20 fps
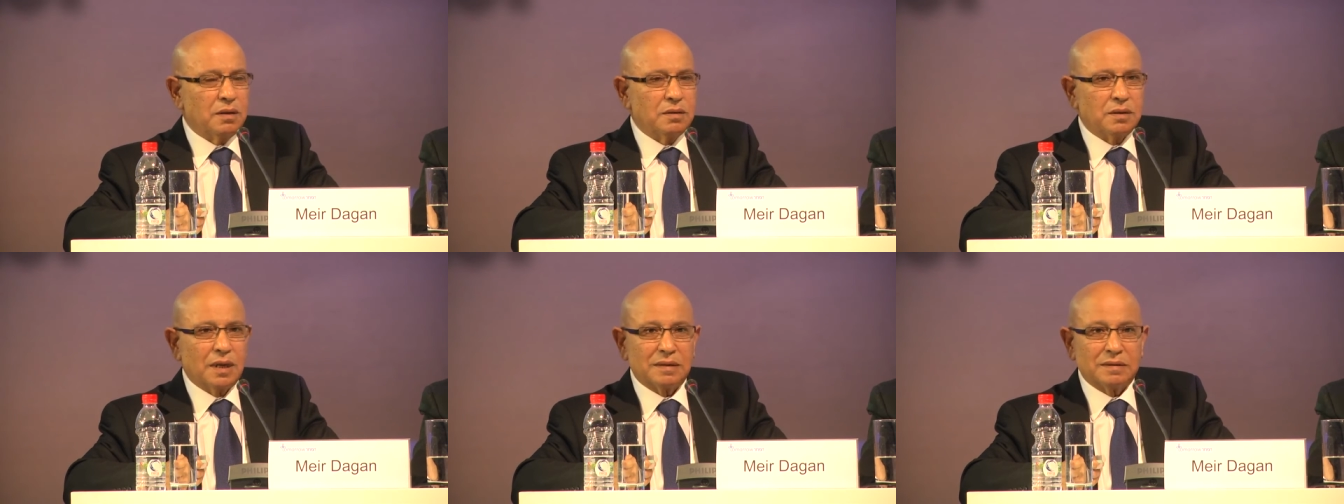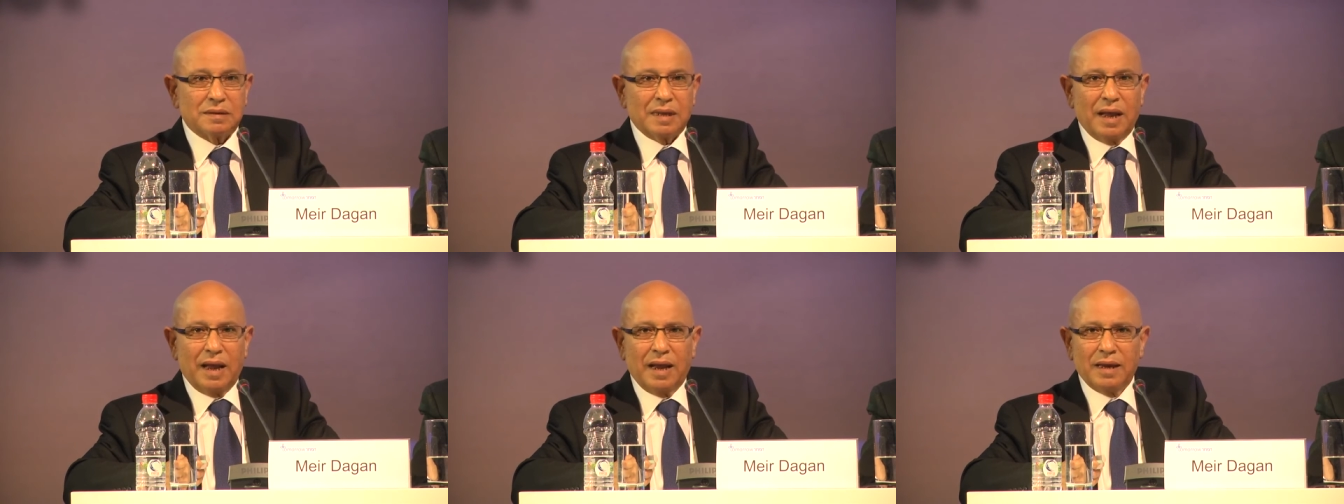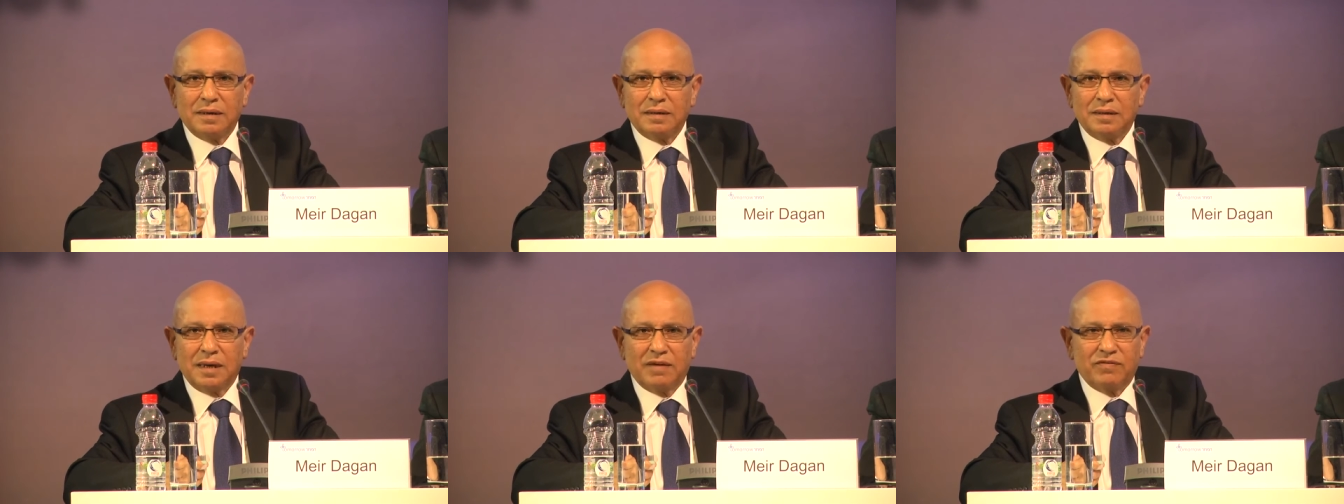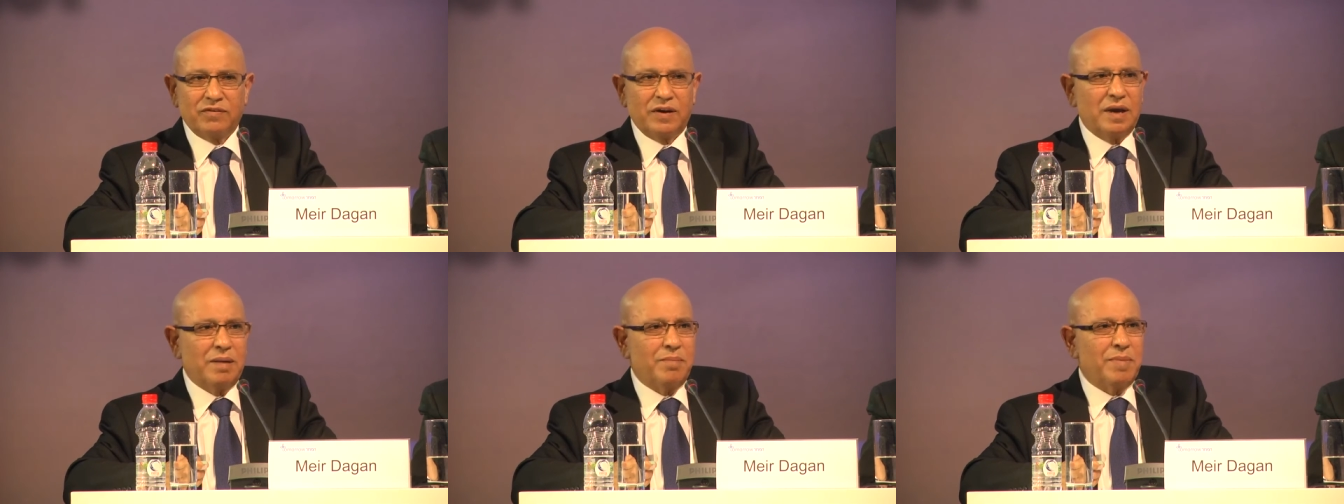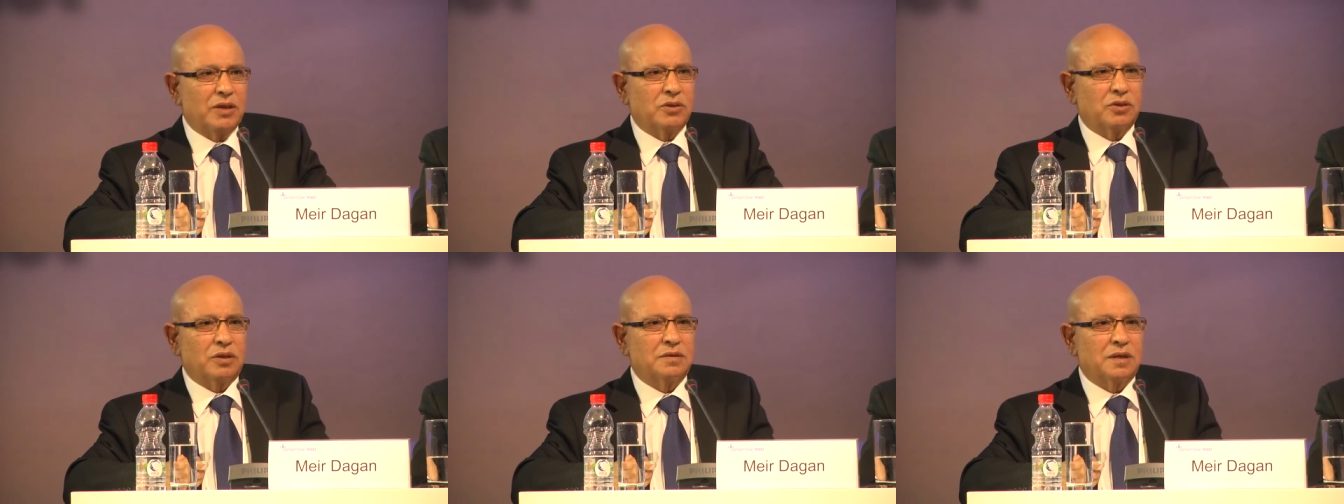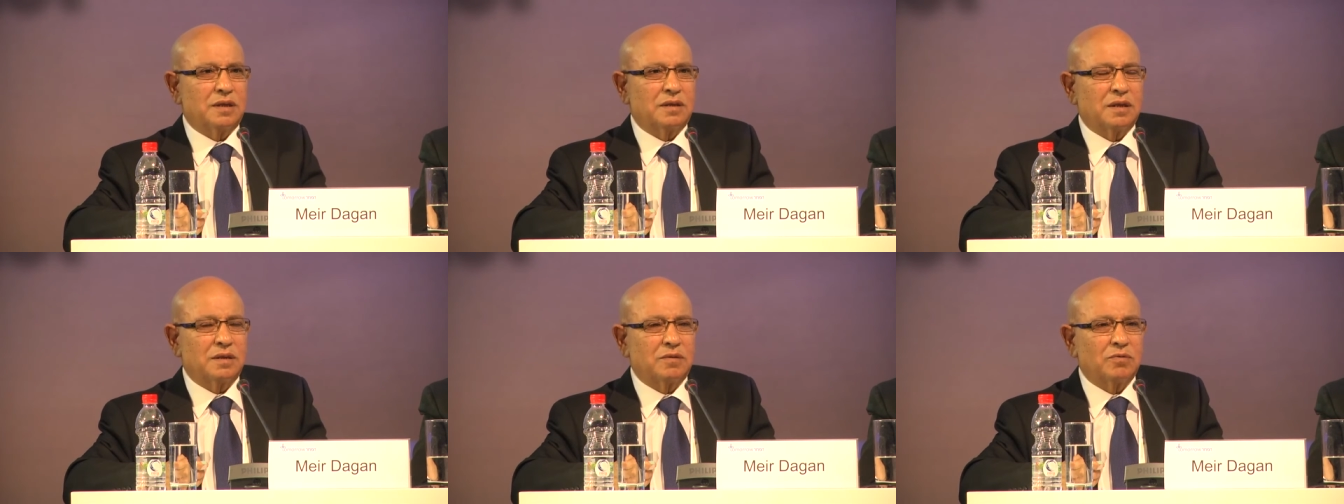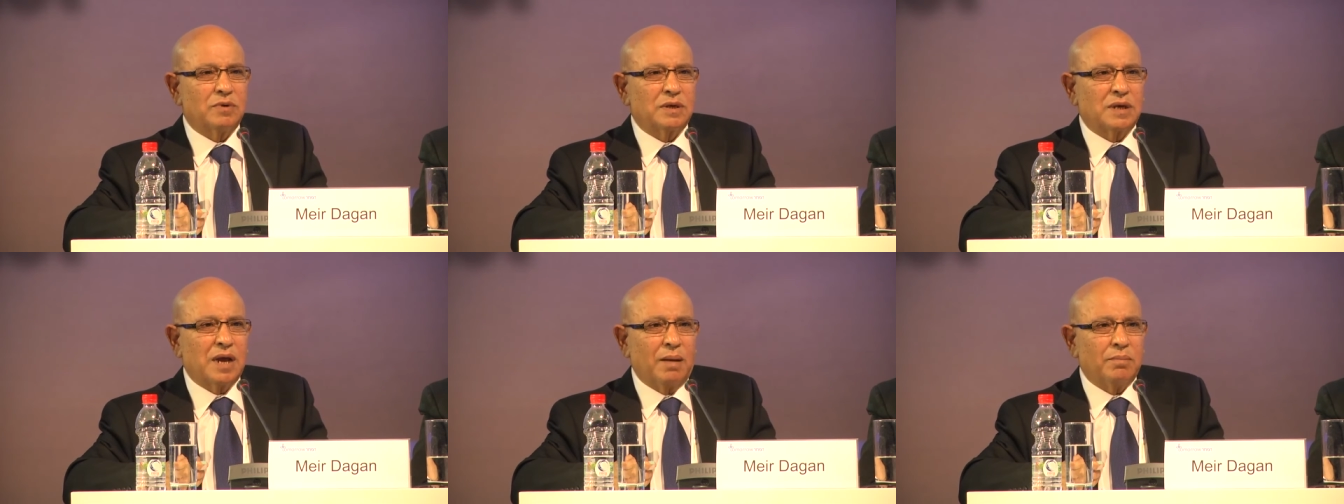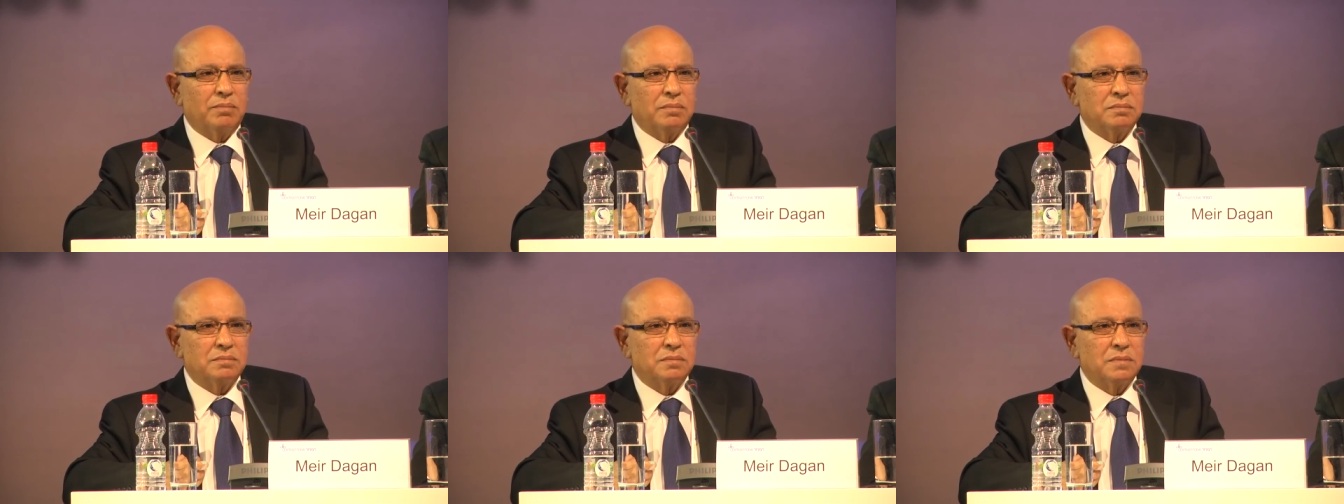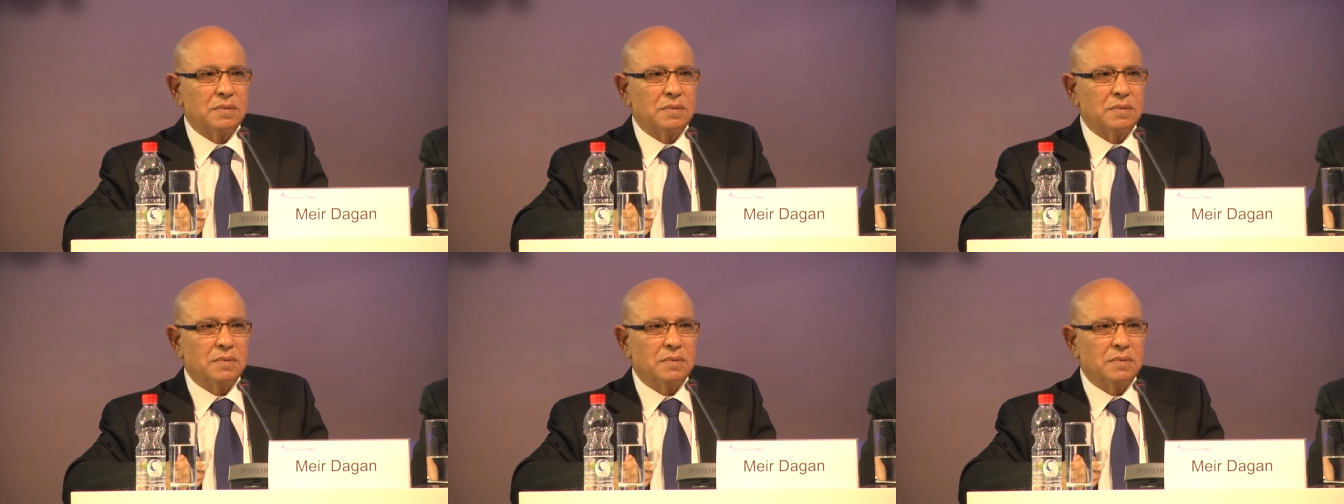that I never imagined that it will come.